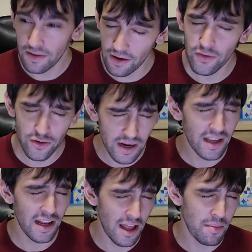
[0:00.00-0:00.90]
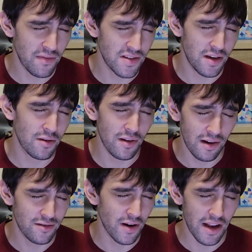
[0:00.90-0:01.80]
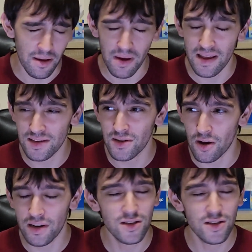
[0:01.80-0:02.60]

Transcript: If you're trying to get an MFC or trying to MA the song,